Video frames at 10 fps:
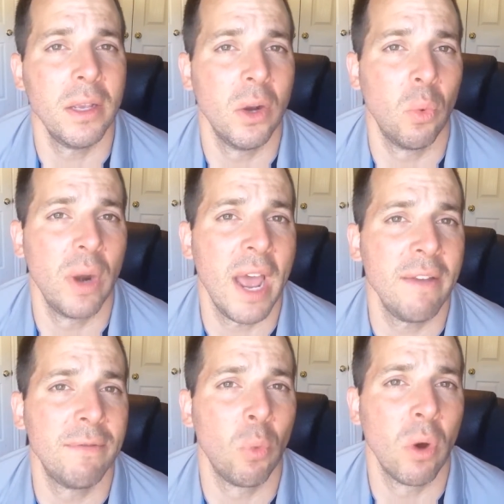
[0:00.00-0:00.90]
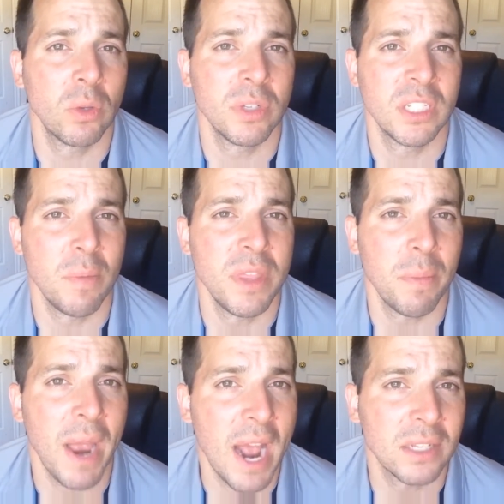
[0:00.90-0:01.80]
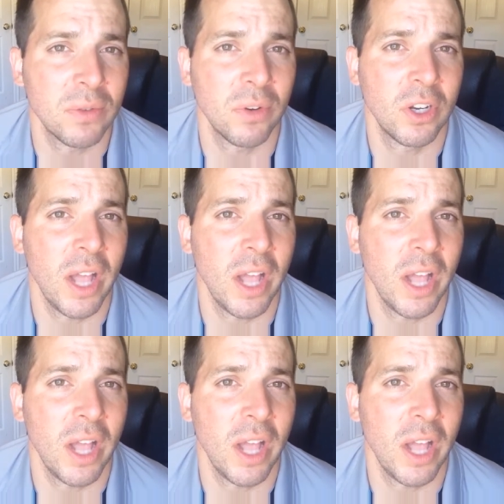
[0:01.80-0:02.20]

when I've worked with some in the past for